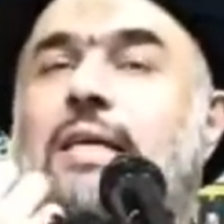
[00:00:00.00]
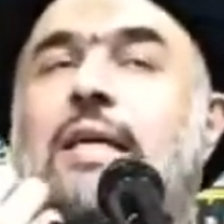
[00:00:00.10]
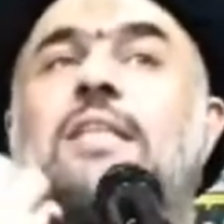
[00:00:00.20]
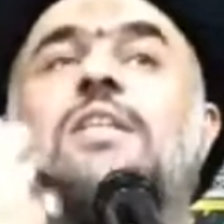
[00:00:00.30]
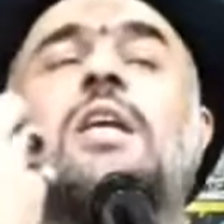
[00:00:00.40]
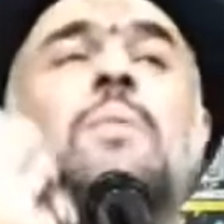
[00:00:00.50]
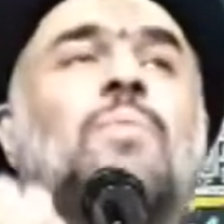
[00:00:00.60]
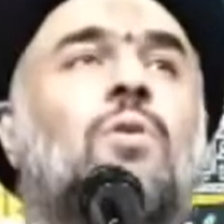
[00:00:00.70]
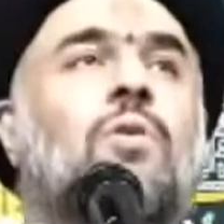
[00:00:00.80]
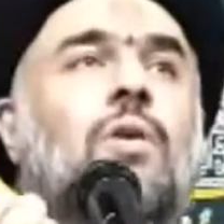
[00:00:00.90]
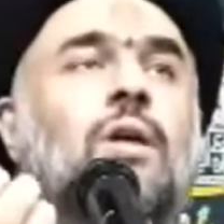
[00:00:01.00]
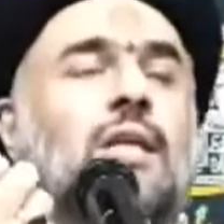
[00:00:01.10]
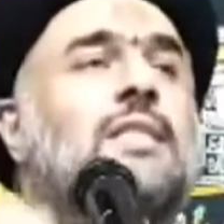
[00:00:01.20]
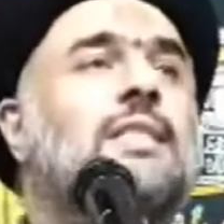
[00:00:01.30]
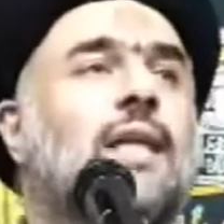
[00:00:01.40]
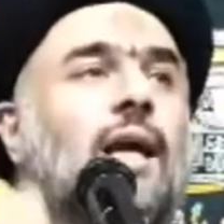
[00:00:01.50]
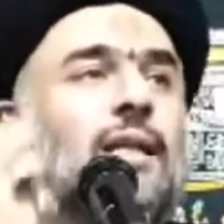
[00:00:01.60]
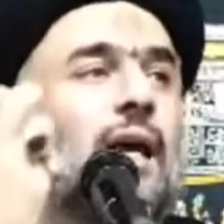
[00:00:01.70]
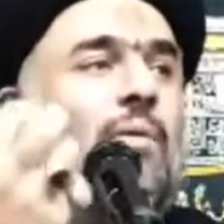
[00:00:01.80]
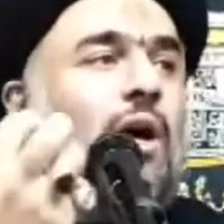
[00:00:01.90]
a deeper
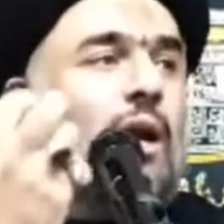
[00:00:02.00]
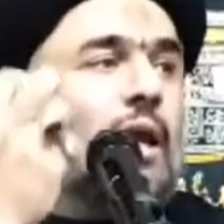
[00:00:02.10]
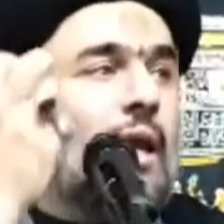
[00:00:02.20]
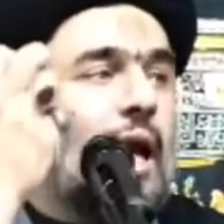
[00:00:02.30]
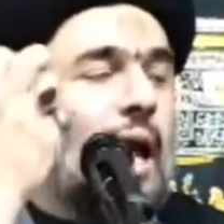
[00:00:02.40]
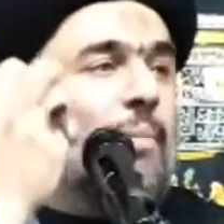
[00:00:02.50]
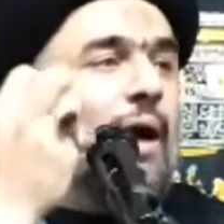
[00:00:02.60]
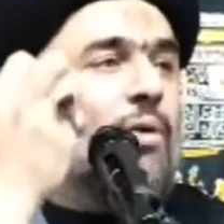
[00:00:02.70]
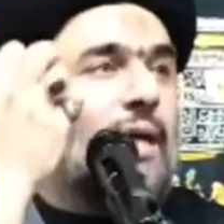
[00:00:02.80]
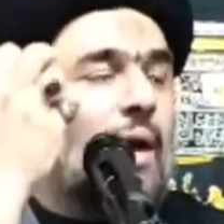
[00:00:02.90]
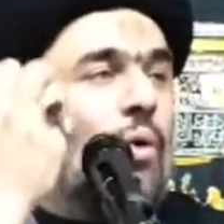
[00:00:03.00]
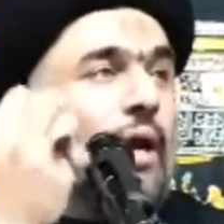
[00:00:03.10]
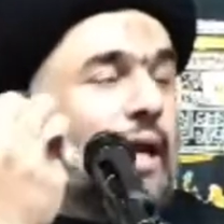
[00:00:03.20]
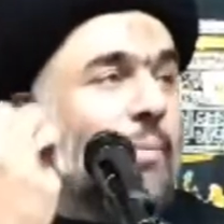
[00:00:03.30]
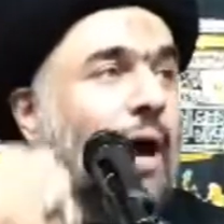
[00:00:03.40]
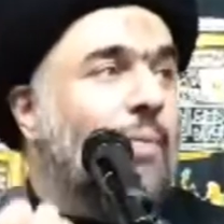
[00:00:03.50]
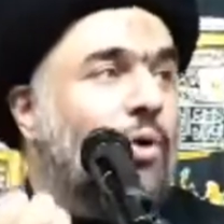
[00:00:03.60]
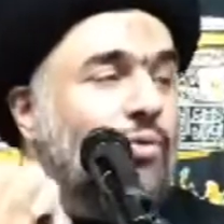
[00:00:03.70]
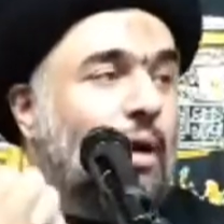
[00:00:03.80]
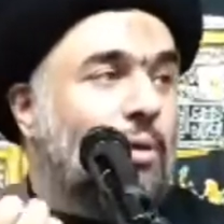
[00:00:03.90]
insight about our Imam
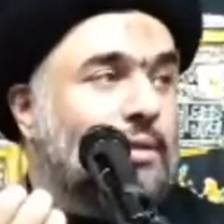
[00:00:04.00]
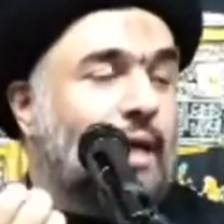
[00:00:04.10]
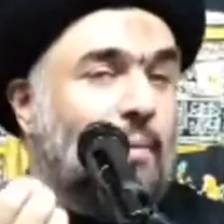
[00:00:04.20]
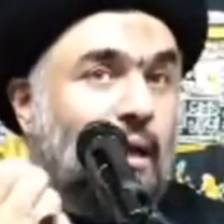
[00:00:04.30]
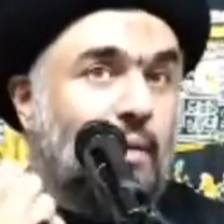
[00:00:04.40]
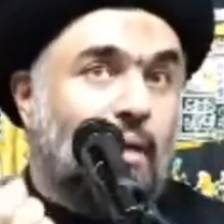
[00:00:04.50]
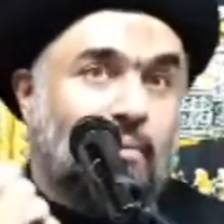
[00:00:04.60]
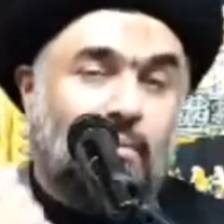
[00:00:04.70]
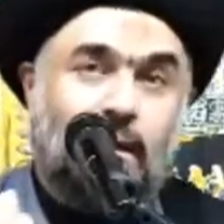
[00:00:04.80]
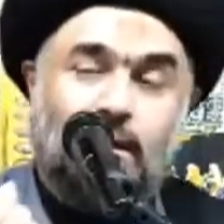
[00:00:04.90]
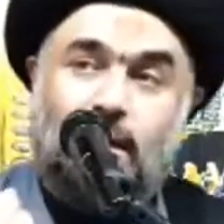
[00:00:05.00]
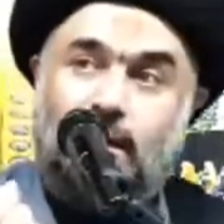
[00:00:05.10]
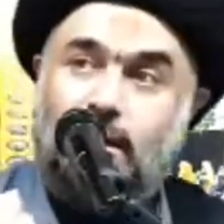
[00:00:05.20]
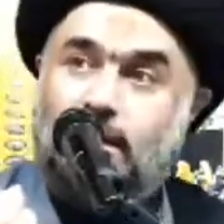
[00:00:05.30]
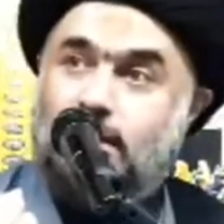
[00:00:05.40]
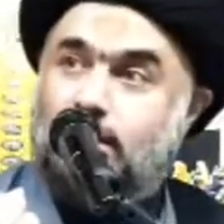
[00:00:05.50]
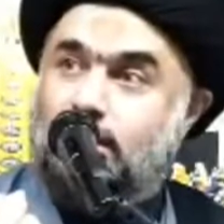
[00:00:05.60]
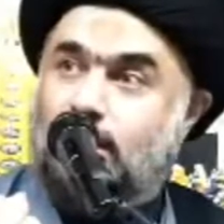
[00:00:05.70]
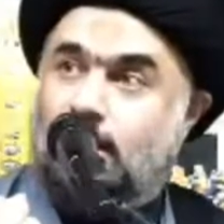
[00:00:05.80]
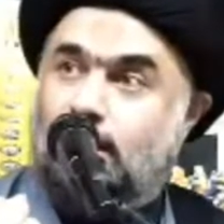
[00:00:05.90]
of our time, Al-Imam al-Mahdi alayhi
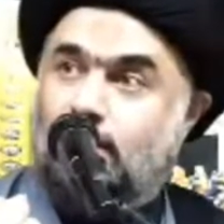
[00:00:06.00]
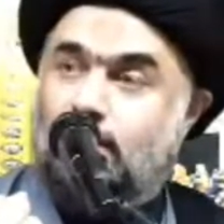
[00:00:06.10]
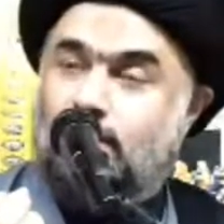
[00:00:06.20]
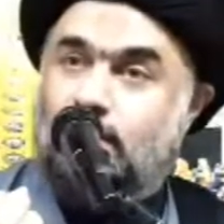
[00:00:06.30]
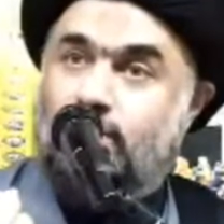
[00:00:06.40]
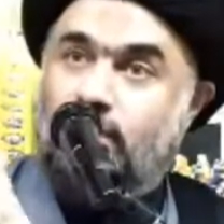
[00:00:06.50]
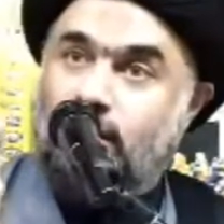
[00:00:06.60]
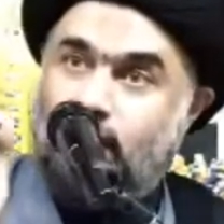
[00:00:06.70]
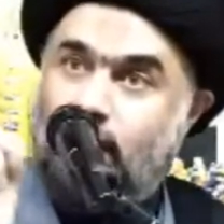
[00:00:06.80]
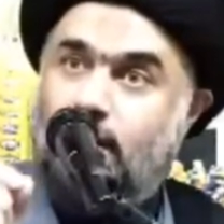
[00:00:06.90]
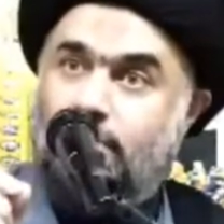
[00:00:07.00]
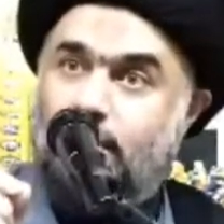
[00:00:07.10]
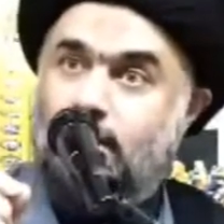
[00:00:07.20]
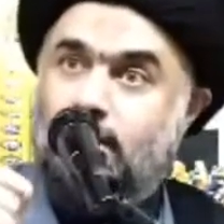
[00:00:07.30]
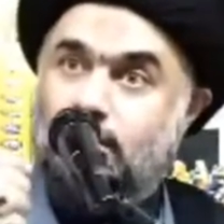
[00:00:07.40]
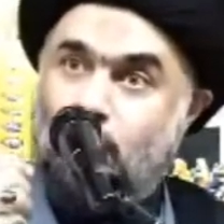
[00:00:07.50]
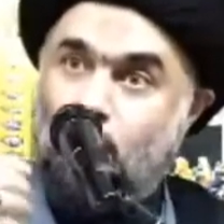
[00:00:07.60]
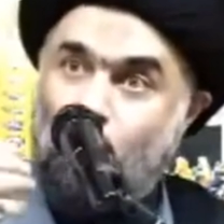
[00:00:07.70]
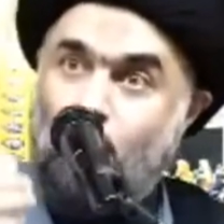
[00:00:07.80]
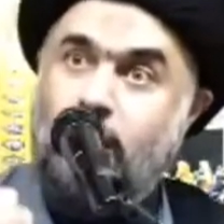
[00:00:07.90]
salam, if he reappears,
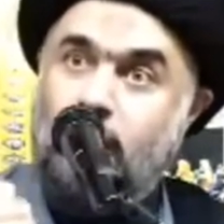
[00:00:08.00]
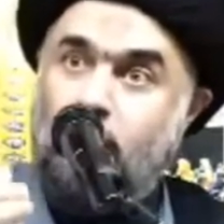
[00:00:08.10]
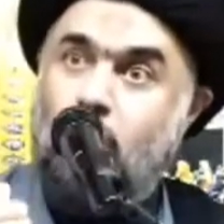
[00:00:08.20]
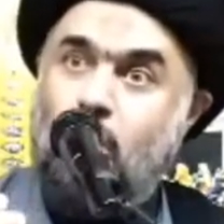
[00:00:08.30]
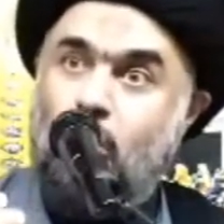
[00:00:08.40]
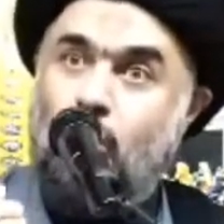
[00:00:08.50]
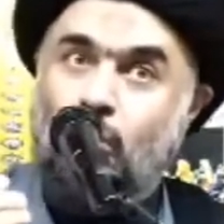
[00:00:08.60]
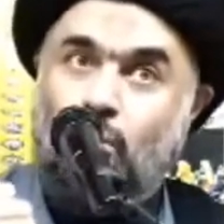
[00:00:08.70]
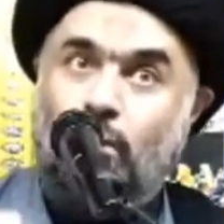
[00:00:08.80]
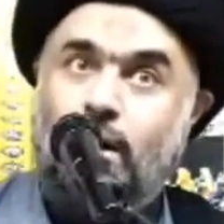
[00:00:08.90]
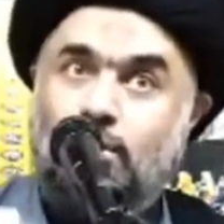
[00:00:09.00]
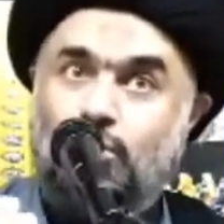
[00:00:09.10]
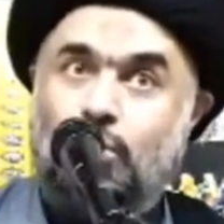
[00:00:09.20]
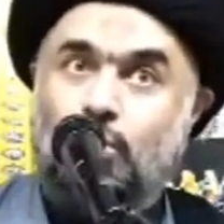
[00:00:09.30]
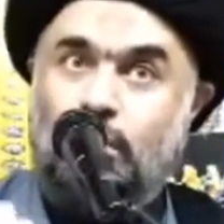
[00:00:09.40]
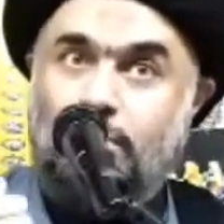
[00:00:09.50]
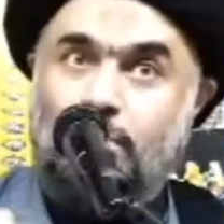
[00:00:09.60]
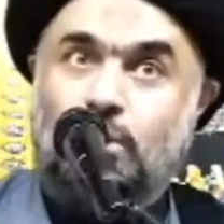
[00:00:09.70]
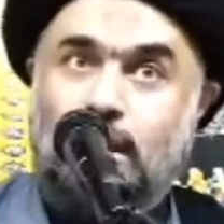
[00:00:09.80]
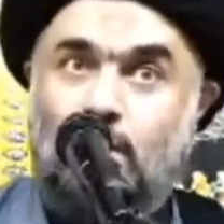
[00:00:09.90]
we know where should we
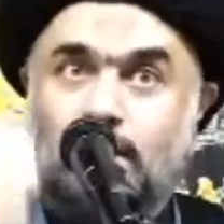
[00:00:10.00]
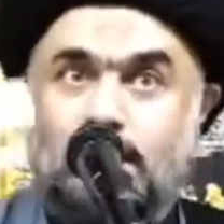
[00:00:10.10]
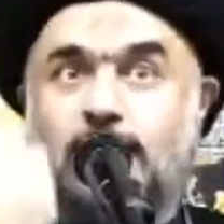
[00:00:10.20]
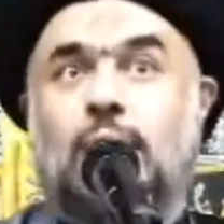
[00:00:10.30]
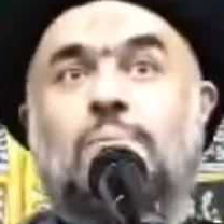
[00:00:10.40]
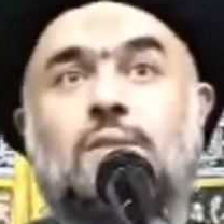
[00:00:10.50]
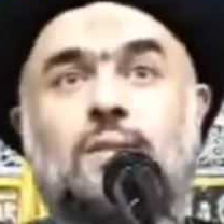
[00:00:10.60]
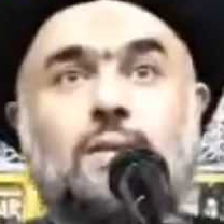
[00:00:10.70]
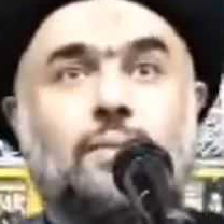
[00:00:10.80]
put our steps.